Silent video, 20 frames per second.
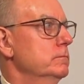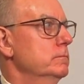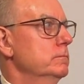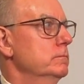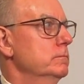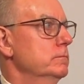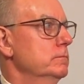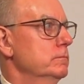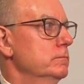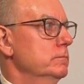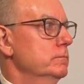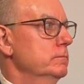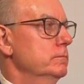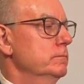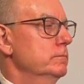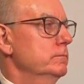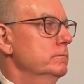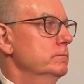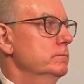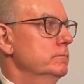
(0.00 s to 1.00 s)

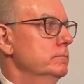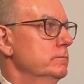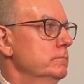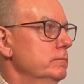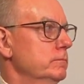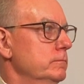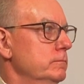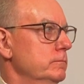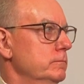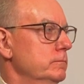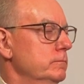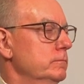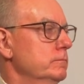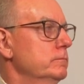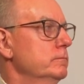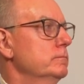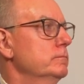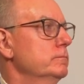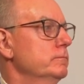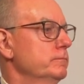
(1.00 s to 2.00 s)

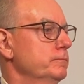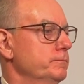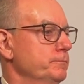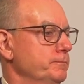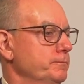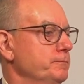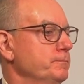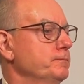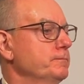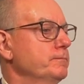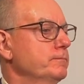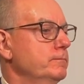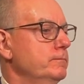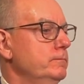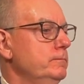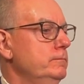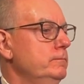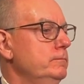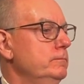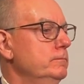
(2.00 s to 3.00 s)

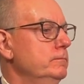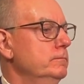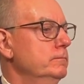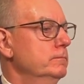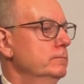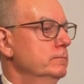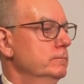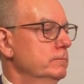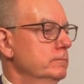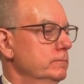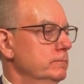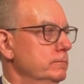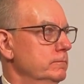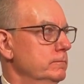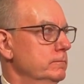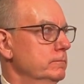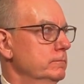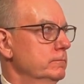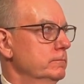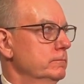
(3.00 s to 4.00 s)

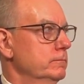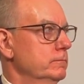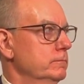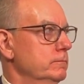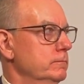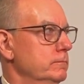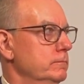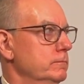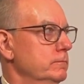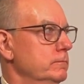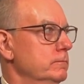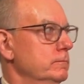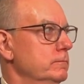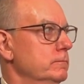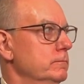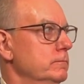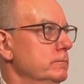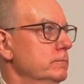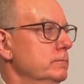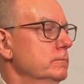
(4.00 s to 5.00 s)

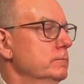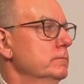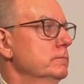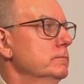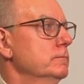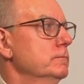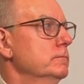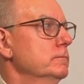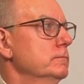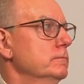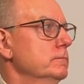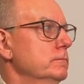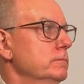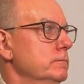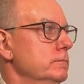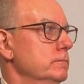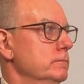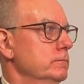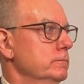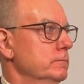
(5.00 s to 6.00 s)

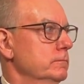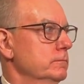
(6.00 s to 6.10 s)
(silent)